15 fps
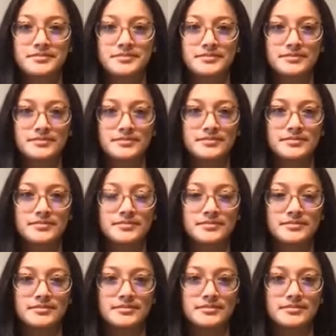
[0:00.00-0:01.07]

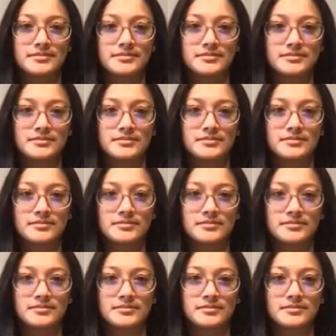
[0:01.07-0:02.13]

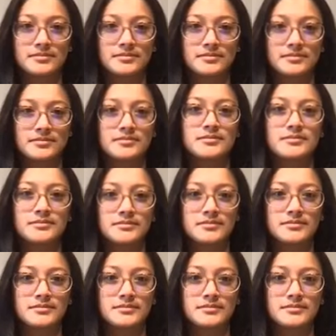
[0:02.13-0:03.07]
No words are spoken by the person on screen.